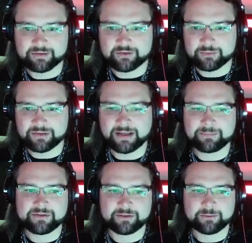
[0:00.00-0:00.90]
to an
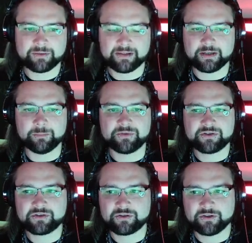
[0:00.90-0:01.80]
absolutely
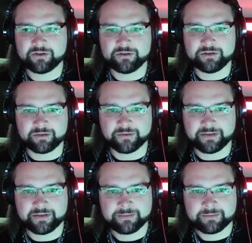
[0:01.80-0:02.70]
absurd degree